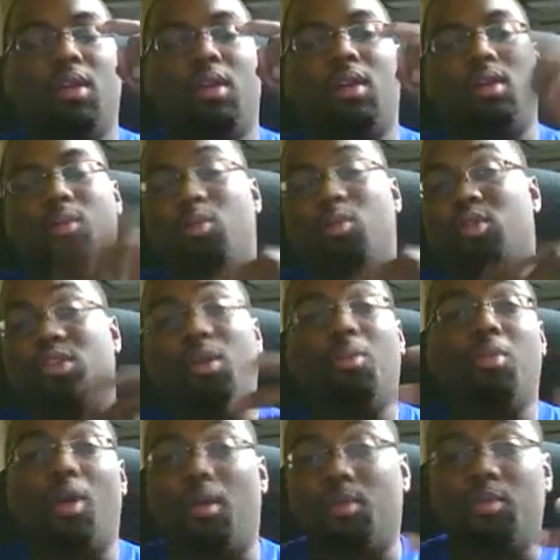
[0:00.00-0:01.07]
and I'm only saying
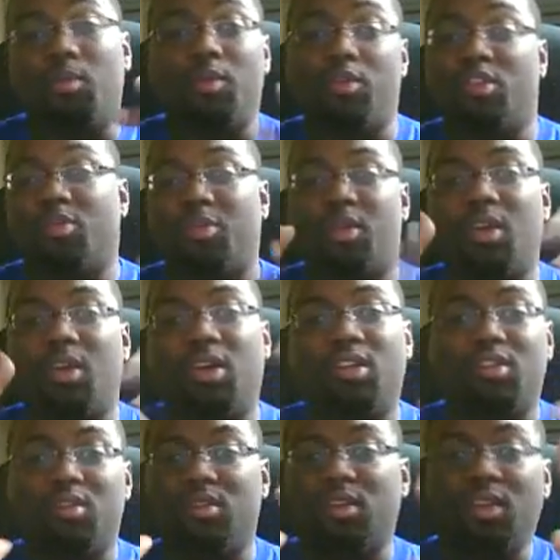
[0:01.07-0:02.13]
probably just
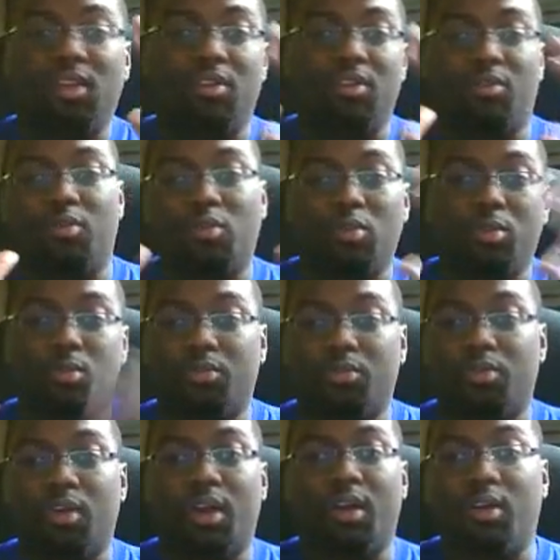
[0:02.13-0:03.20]
because you leave room
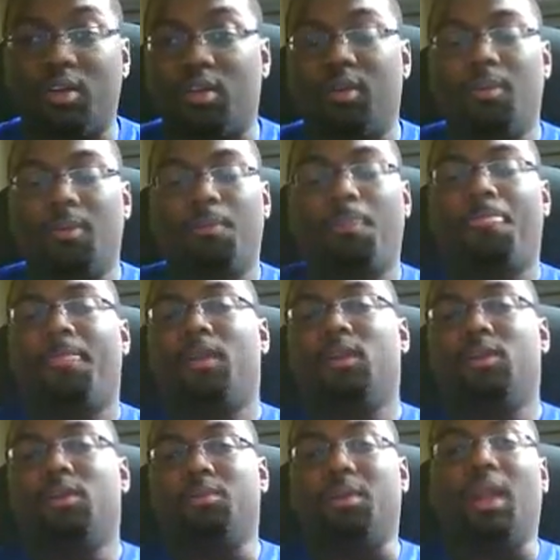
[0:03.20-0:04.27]
for error,
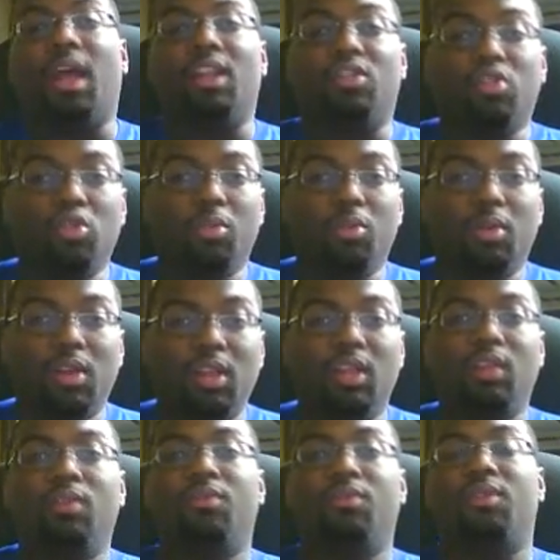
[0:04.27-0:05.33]
but I do
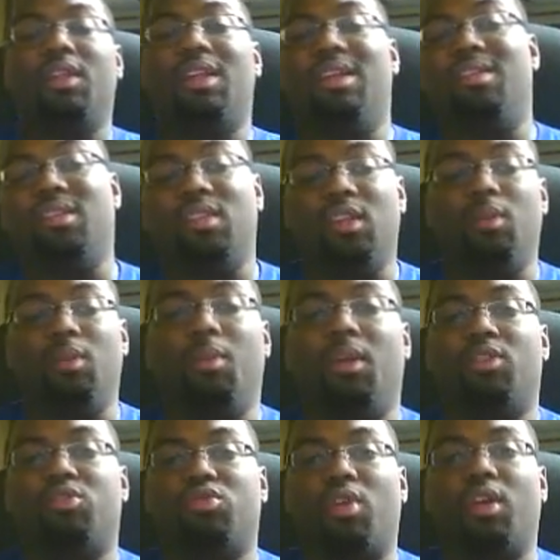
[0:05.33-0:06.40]
believe that he is the
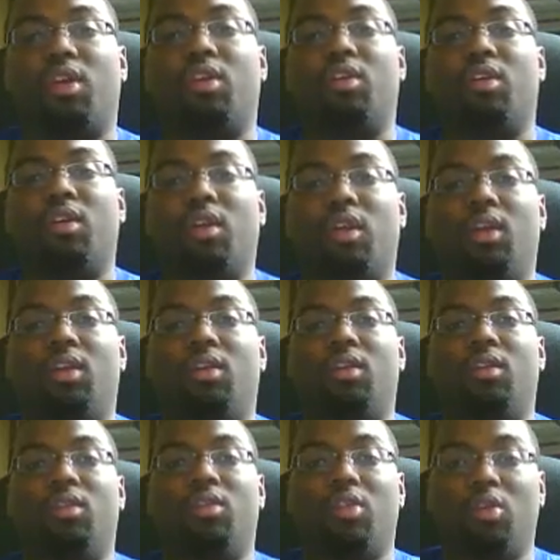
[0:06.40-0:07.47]
best striker
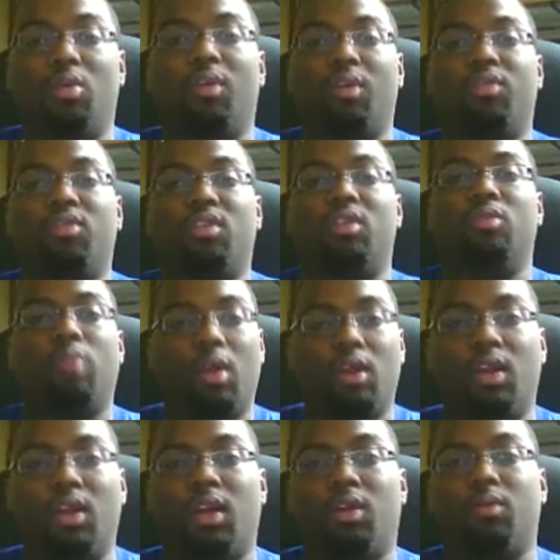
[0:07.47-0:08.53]
in the UFC
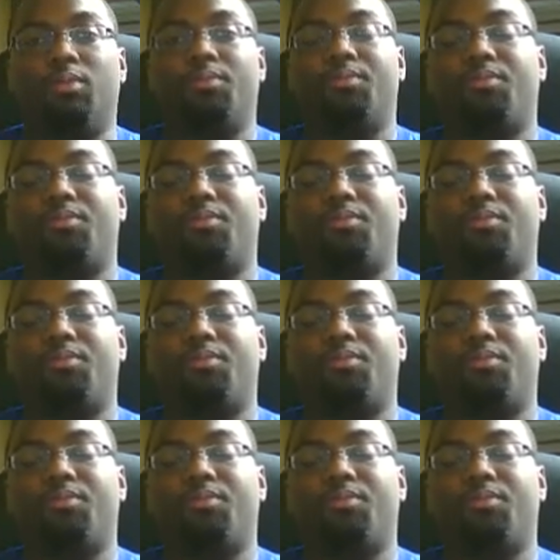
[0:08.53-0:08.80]
right now.